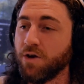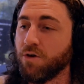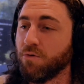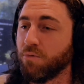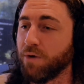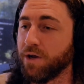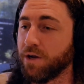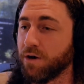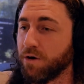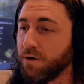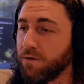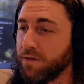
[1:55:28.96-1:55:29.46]

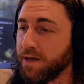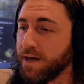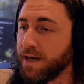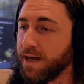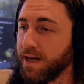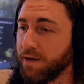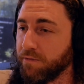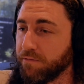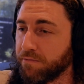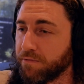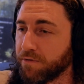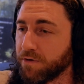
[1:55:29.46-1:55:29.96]
We know the
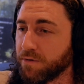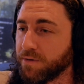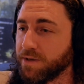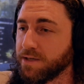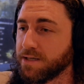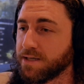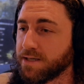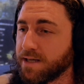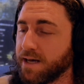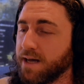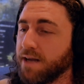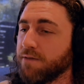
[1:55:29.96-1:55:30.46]

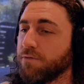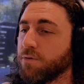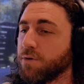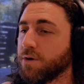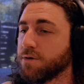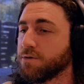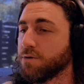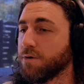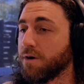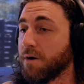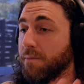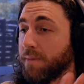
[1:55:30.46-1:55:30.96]
influence then, if we
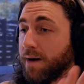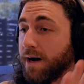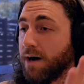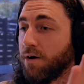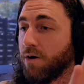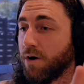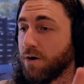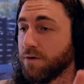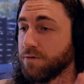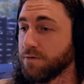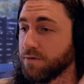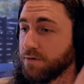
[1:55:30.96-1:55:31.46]
want to talk
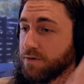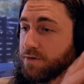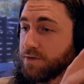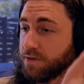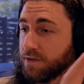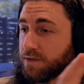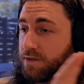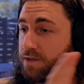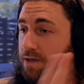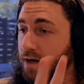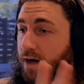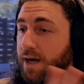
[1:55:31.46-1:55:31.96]
about, on
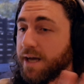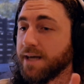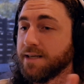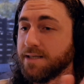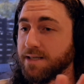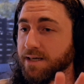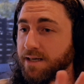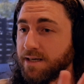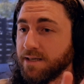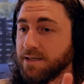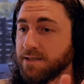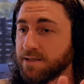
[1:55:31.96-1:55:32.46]

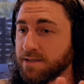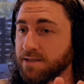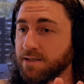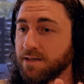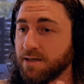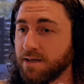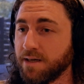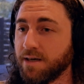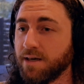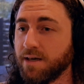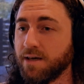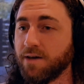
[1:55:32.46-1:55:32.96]
societies,
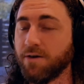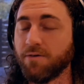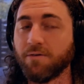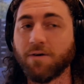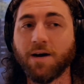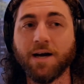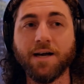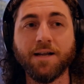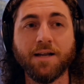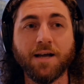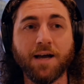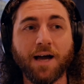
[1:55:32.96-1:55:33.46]

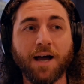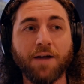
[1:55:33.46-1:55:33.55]
right?